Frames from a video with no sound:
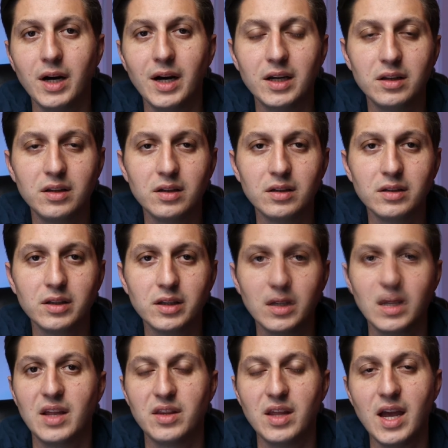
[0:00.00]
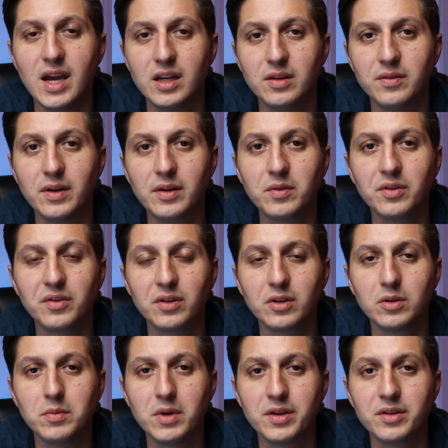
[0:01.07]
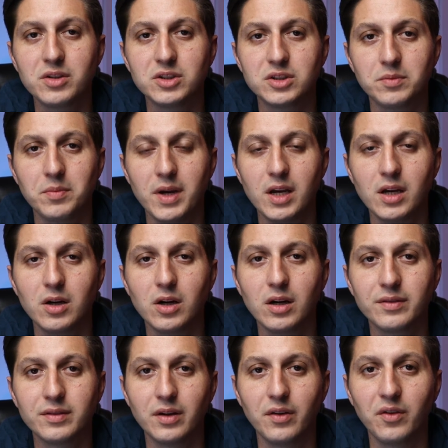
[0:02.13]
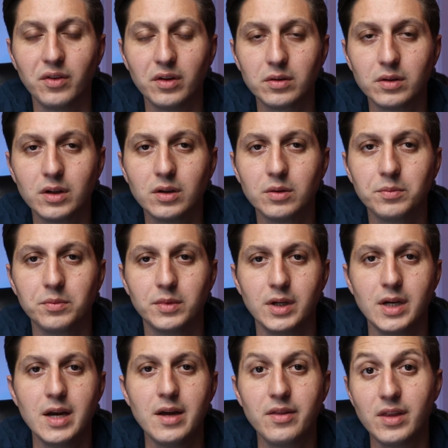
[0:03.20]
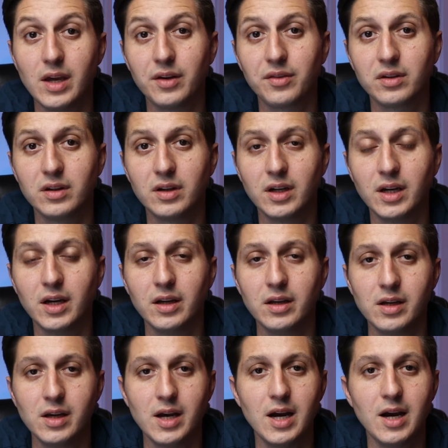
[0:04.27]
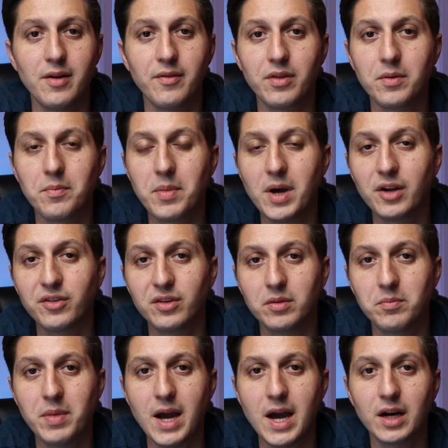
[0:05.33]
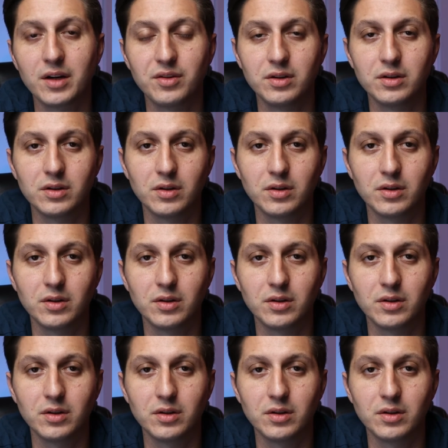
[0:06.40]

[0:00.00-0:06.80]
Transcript: ideally, at the end of every single month, you should pay it off to zero. That's gonna have the best impact to your